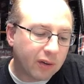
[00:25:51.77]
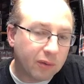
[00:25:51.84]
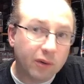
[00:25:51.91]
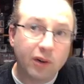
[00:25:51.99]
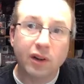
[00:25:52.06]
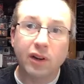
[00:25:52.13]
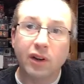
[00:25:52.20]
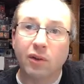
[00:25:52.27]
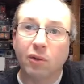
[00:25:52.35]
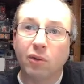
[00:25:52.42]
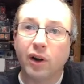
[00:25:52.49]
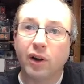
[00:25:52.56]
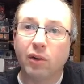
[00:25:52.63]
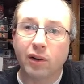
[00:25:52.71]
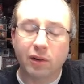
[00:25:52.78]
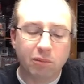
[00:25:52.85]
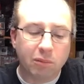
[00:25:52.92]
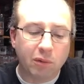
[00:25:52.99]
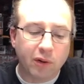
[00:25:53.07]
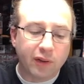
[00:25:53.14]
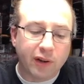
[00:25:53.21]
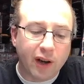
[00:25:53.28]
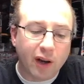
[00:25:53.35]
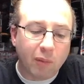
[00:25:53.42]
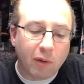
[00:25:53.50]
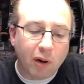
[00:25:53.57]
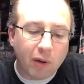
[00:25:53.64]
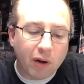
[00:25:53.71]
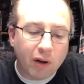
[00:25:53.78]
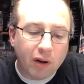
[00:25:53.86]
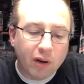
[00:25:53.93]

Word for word: We're going to get it right, like put it in the camera, how about?